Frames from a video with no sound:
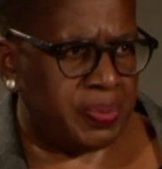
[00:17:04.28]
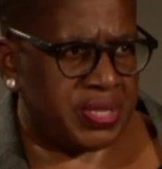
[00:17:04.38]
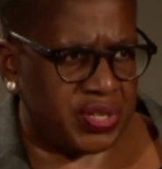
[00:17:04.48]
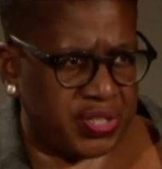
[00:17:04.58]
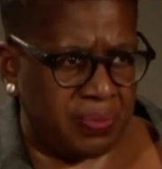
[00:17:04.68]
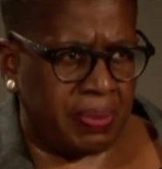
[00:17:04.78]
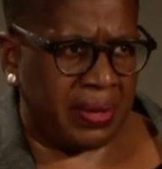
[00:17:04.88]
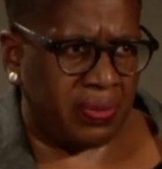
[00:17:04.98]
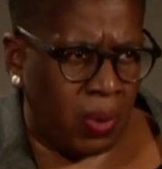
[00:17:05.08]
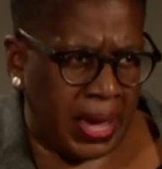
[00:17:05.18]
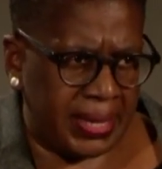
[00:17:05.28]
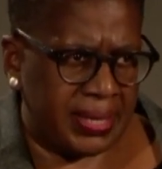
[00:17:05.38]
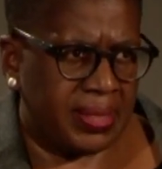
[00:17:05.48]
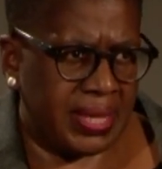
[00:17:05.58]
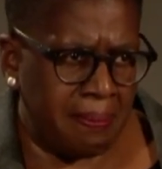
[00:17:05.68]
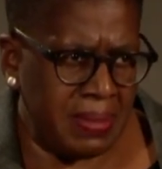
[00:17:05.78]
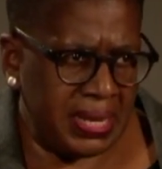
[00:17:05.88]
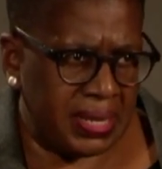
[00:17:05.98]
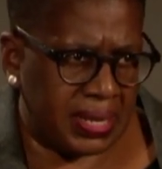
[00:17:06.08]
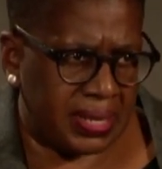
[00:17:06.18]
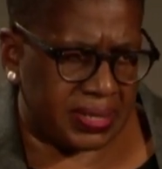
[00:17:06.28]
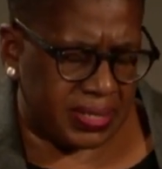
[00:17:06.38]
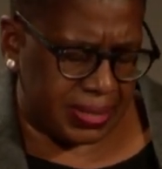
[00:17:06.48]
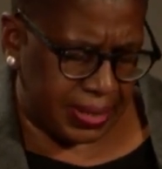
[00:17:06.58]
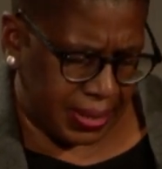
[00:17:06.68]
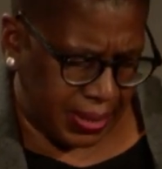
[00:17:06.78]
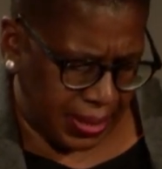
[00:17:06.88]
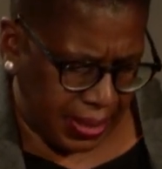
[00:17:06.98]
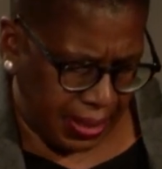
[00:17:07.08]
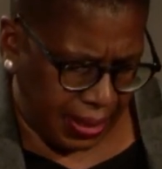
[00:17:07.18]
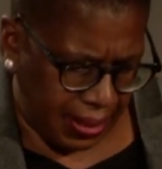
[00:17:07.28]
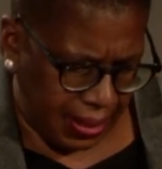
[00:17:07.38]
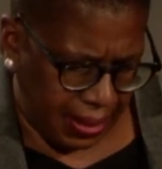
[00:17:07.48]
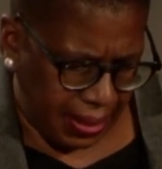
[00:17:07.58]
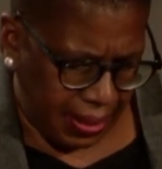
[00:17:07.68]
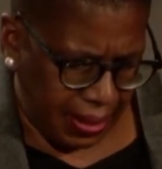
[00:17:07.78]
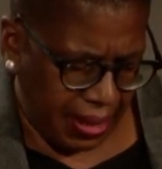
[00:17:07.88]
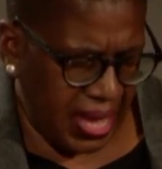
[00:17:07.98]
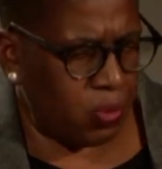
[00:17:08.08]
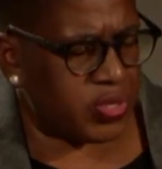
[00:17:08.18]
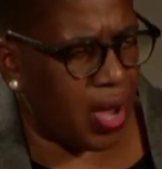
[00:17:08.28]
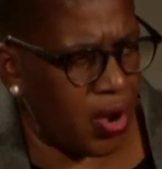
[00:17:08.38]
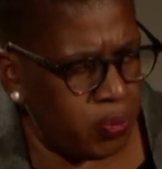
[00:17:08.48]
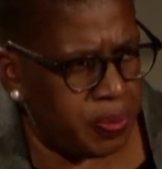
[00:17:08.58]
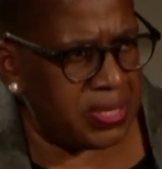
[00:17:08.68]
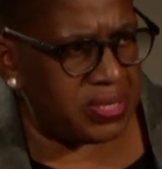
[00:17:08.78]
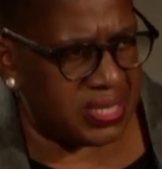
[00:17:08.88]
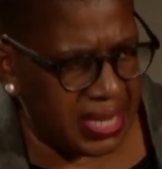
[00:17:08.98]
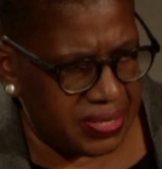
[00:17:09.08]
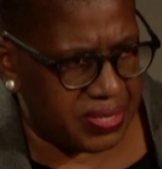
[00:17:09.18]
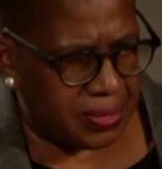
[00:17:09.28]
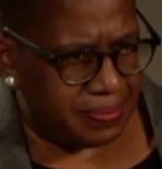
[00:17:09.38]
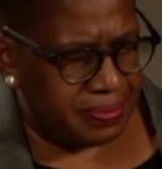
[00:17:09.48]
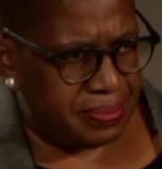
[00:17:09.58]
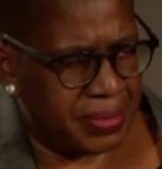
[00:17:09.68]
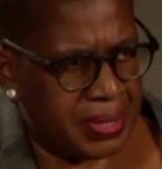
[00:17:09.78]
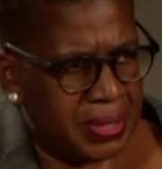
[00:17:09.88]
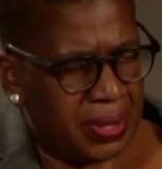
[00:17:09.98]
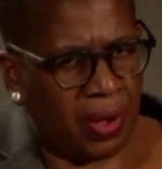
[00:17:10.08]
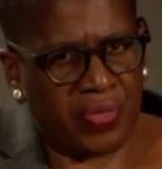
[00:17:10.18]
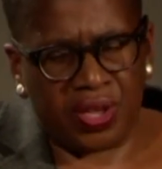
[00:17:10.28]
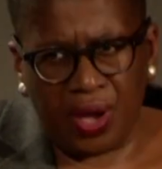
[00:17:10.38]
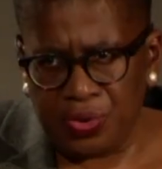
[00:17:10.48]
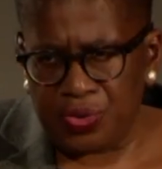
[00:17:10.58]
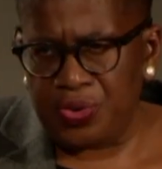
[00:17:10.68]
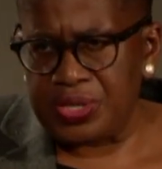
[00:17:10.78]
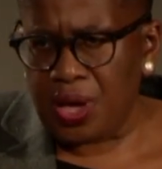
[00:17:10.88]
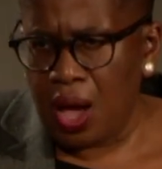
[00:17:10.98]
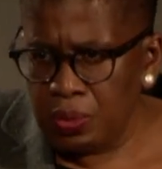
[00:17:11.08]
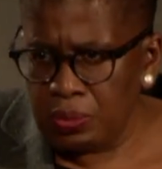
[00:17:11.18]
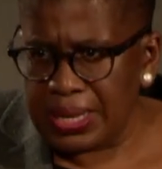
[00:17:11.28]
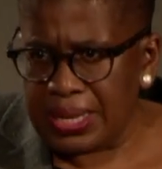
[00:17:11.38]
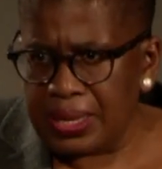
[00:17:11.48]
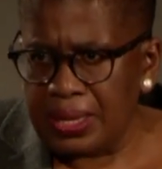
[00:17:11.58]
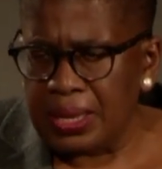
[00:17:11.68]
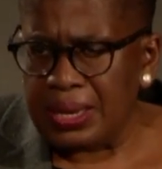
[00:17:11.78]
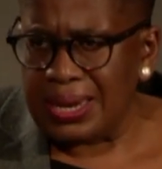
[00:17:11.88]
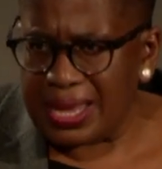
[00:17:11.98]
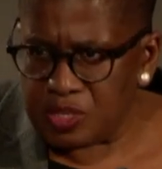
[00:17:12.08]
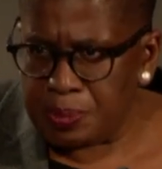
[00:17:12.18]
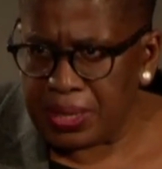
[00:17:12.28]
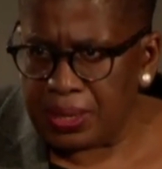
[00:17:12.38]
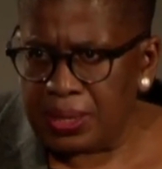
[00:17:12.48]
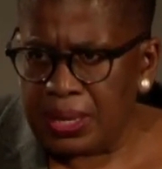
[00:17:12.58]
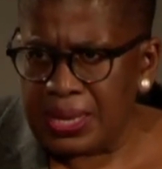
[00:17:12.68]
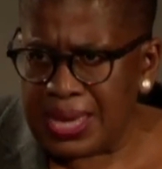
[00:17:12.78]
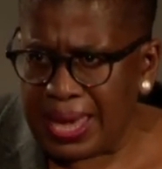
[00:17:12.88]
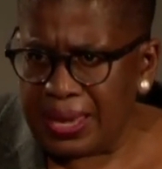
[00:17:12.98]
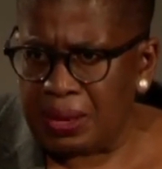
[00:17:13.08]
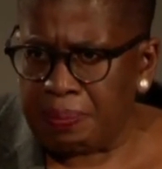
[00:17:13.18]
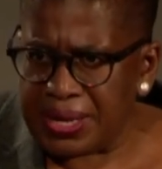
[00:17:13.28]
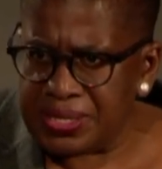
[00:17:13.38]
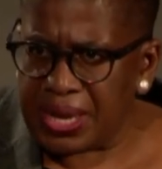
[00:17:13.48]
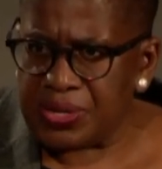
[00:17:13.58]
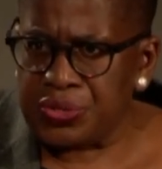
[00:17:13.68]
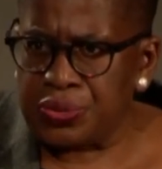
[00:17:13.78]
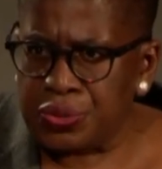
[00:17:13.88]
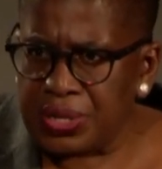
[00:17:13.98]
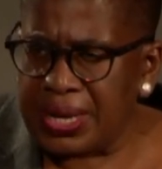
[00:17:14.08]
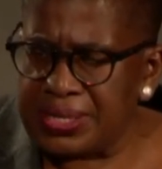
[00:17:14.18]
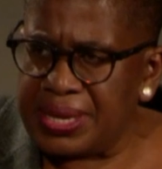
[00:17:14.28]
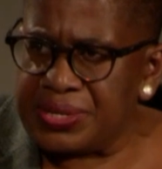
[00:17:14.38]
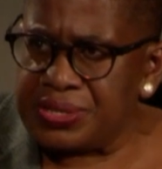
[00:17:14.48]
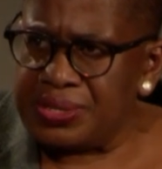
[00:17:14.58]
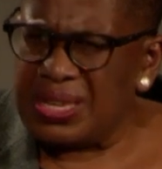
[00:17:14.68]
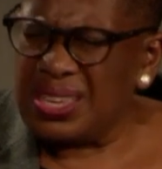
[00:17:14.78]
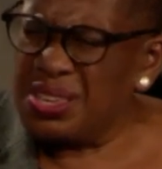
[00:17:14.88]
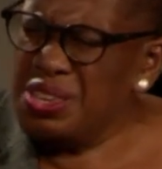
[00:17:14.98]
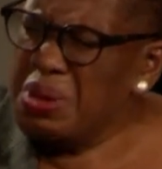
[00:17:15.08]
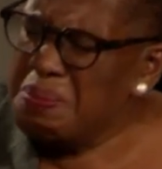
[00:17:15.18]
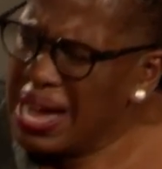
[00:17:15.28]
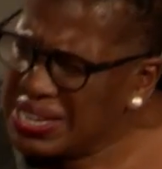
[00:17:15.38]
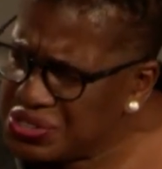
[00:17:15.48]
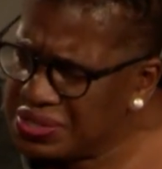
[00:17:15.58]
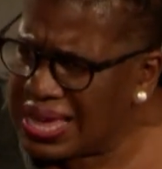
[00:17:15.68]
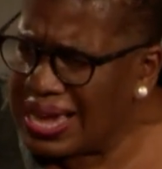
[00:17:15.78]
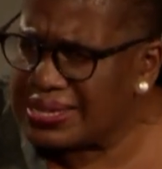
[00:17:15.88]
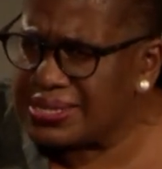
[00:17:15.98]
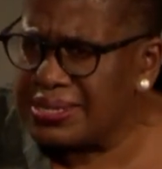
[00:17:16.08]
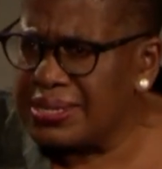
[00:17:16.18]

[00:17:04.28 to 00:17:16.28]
petition, by the way. They're meaningless. It was open season on the country's only lesbian, gay, and bisexual organisation. Can you imagine that?